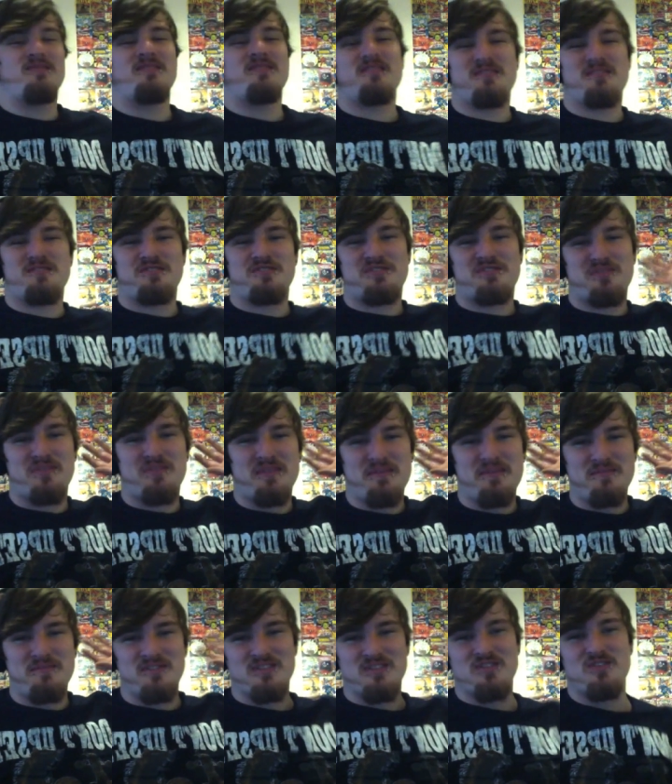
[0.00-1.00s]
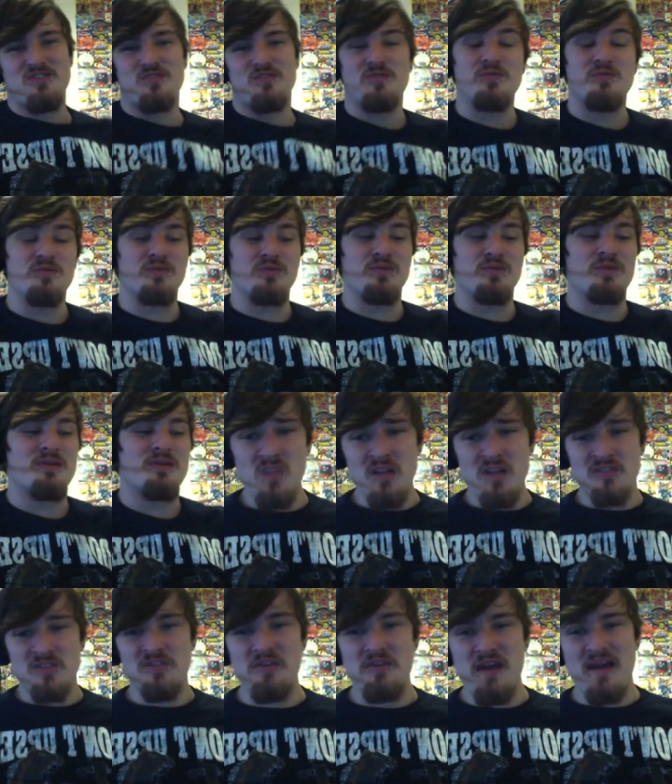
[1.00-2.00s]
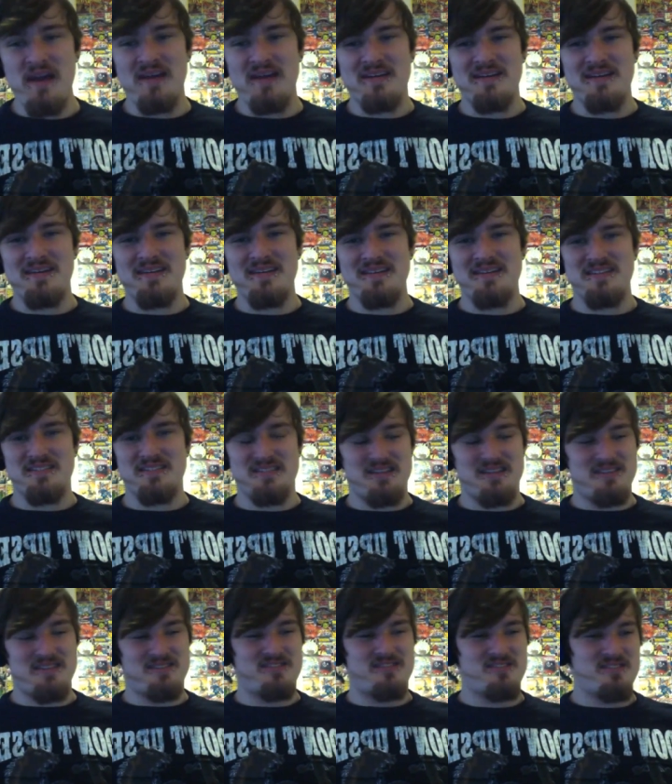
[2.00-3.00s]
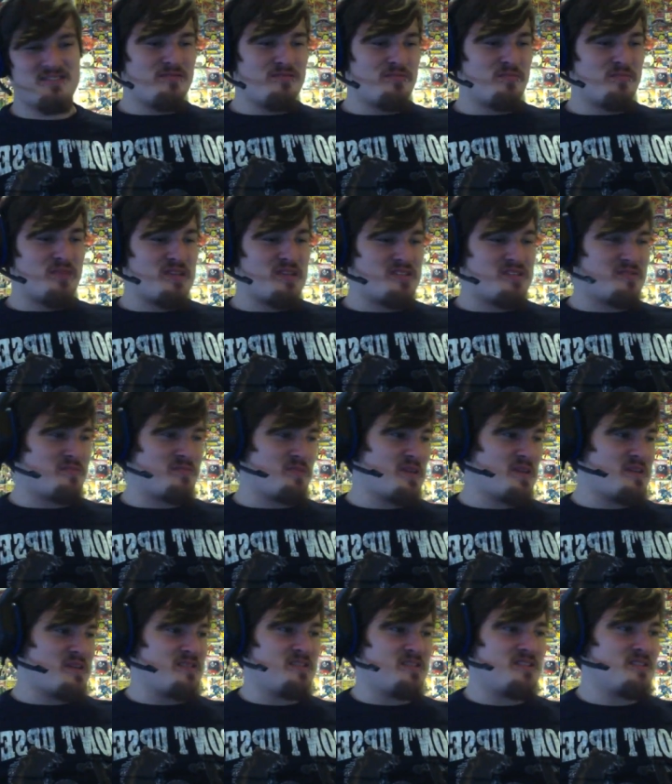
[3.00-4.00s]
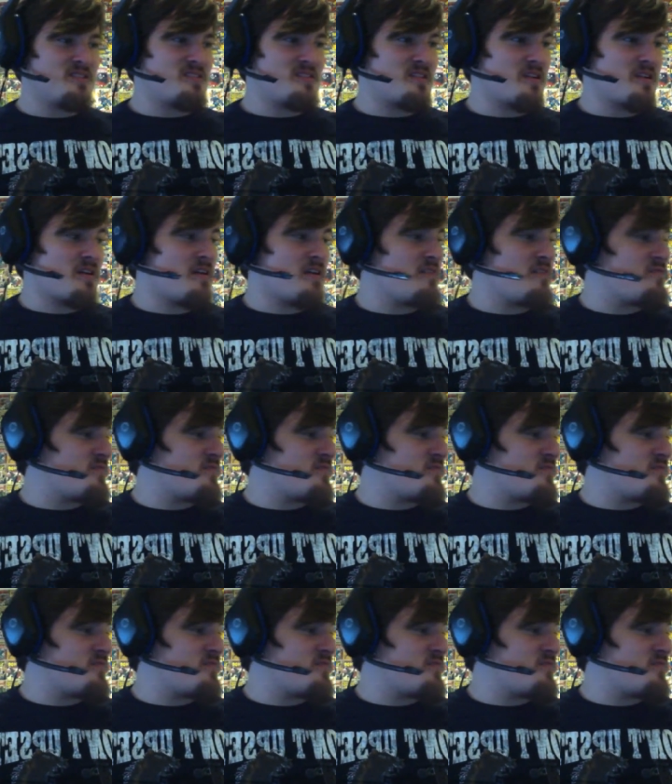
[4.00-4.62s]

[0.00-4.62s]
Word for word: and I just thought it was cool. So yeah, guys, that's bits and pieces that I've